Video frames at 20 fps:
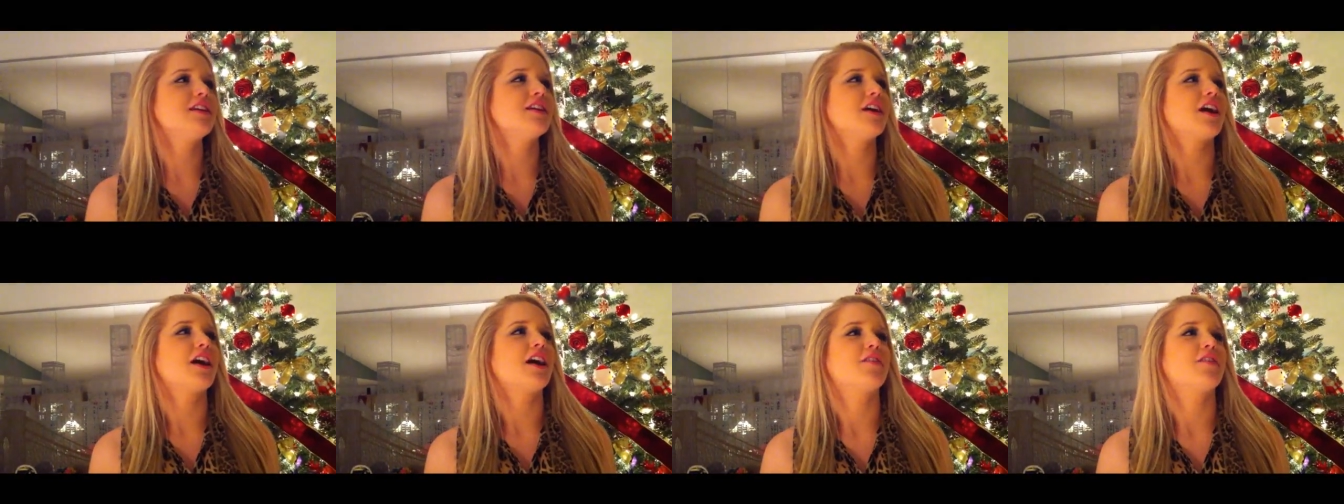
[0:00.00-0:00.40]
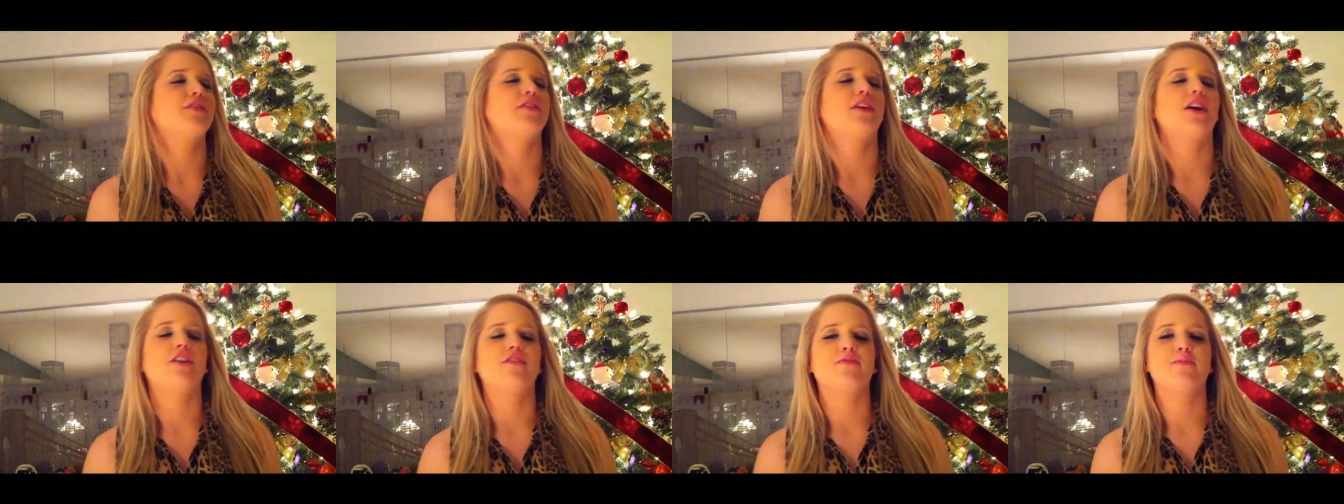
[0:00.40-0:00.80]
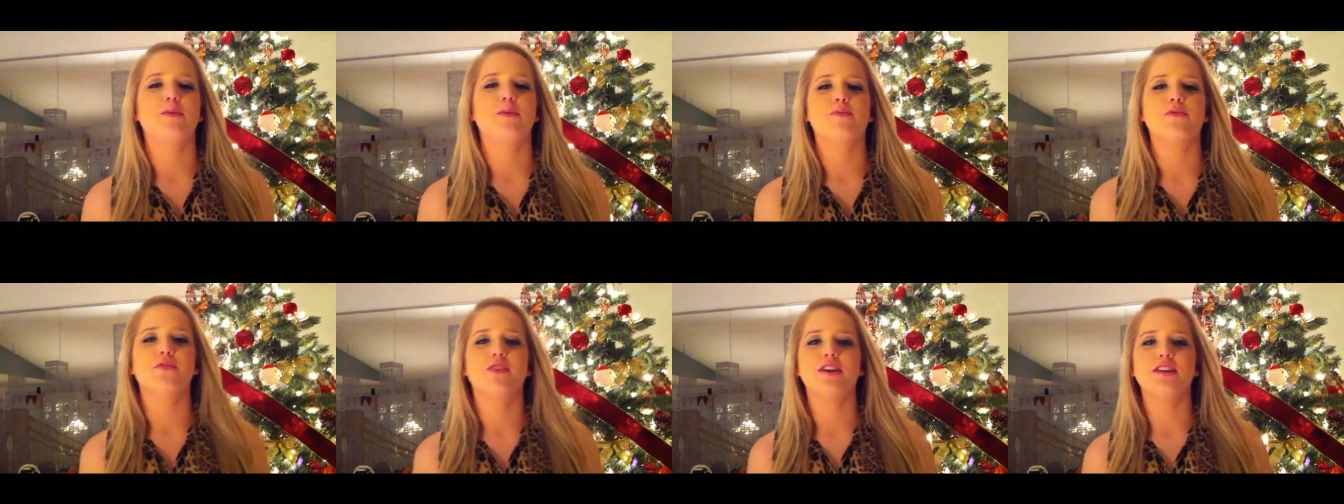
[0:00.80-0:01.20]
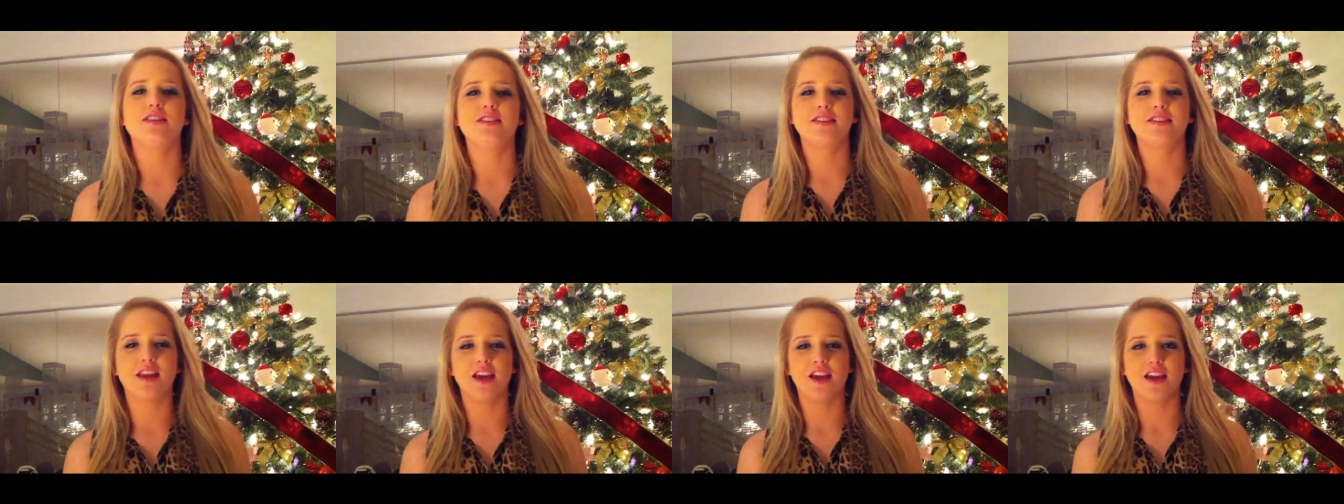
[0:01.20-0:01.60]
think I have a lot of
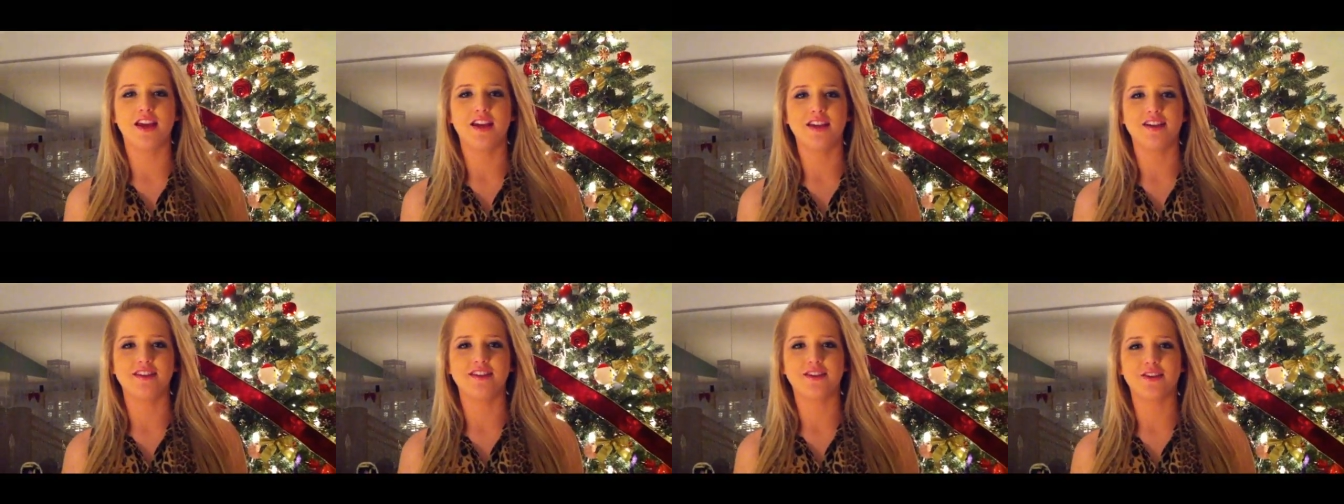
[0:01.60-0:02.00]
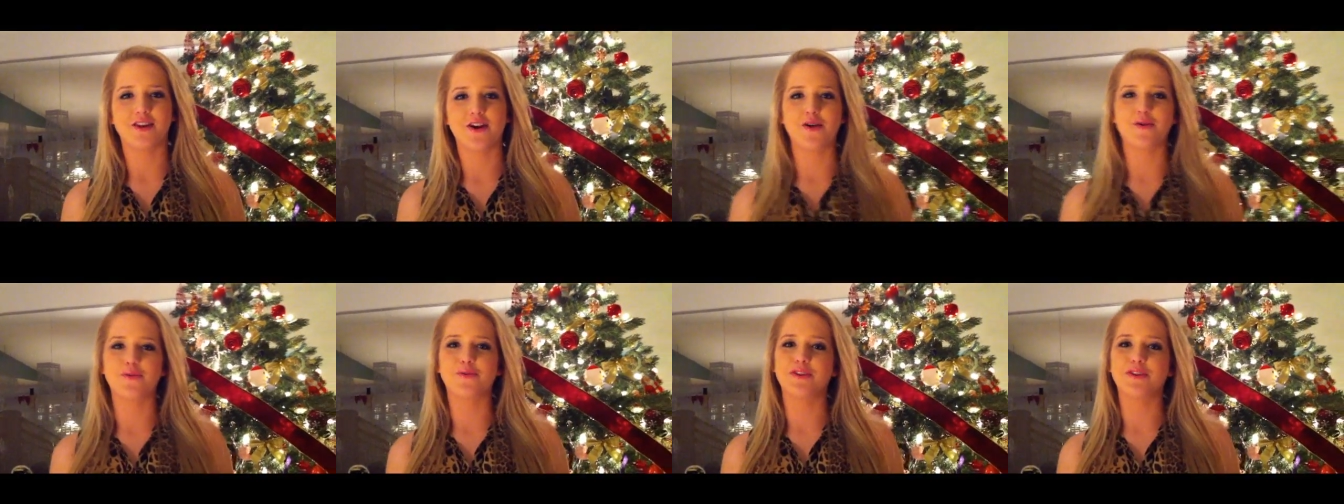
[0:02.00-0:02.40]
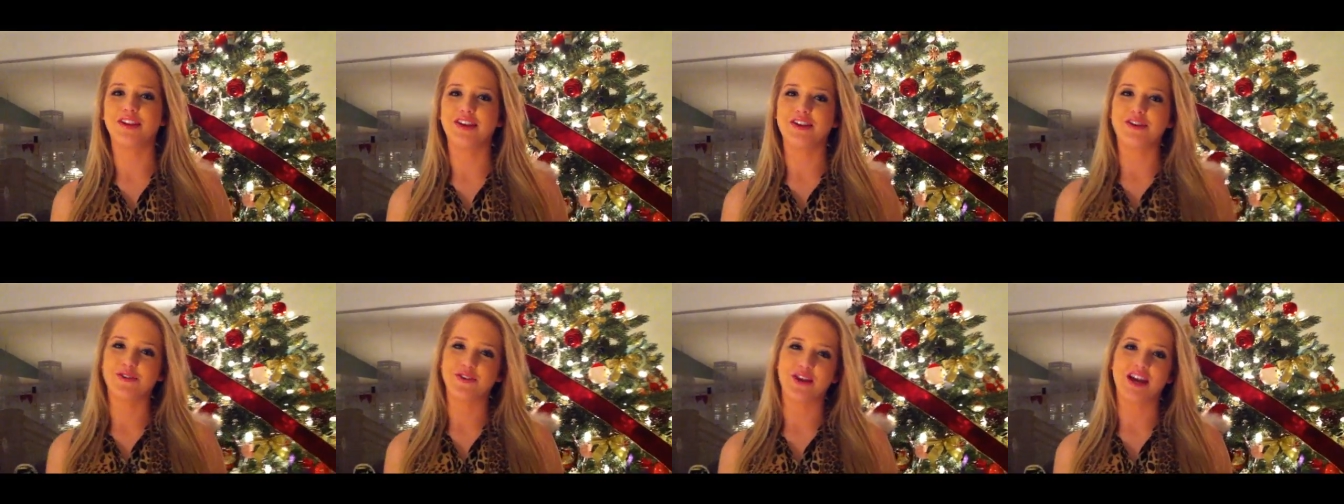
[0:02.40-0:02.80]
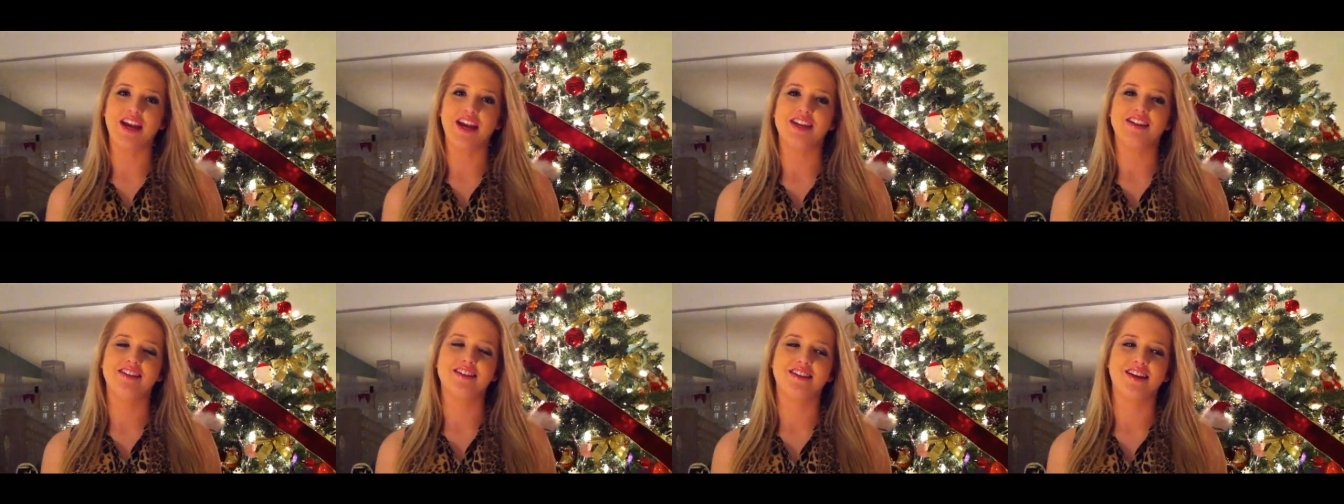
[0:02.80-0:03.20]
memories and they're all really
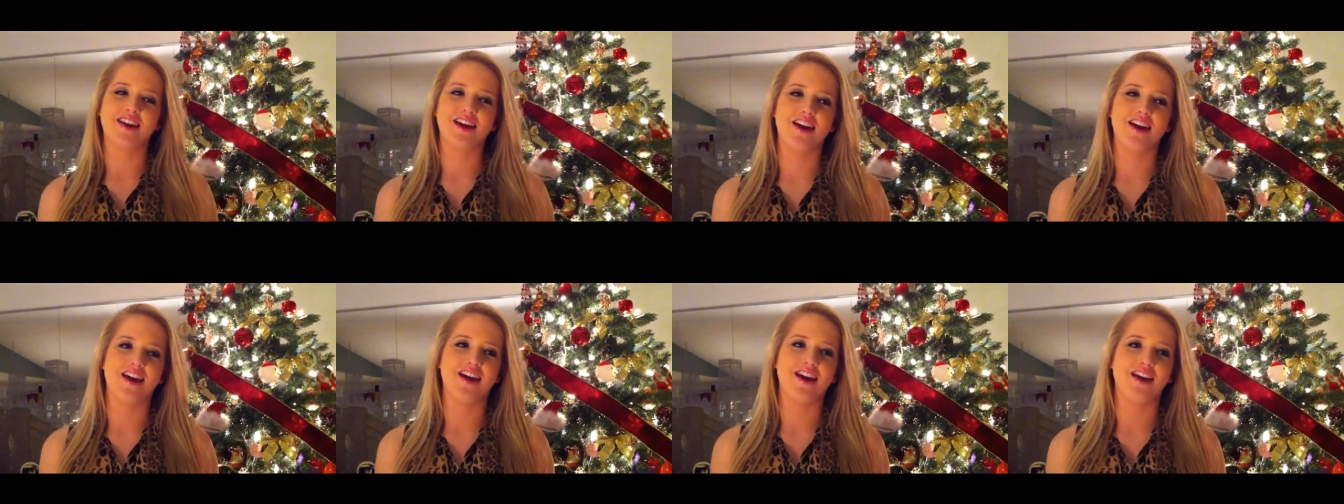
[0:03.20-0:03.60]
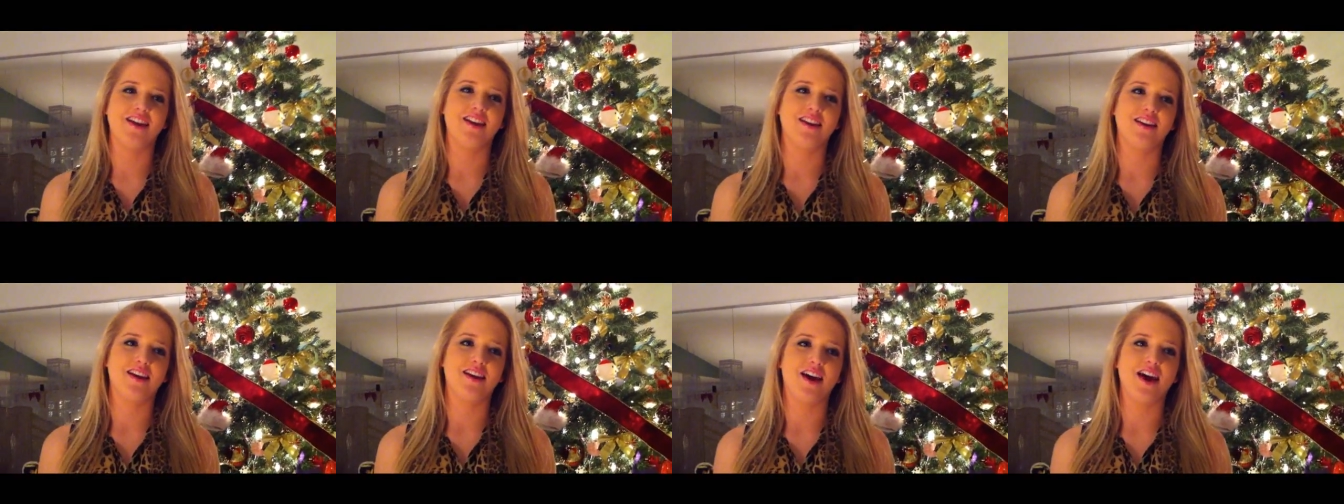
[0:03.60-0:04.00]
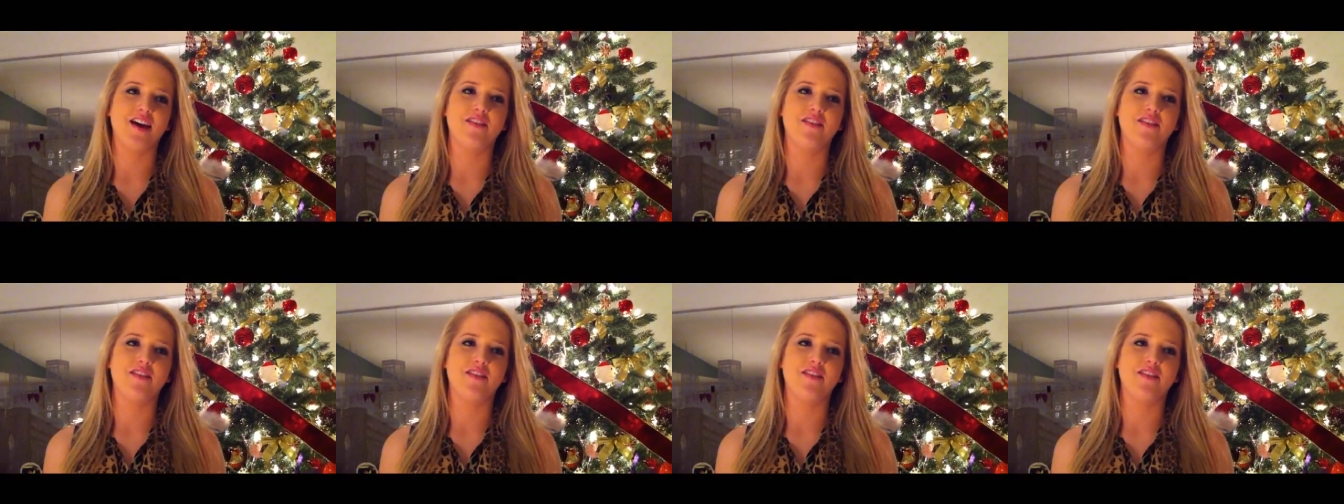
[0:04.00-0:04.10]
great and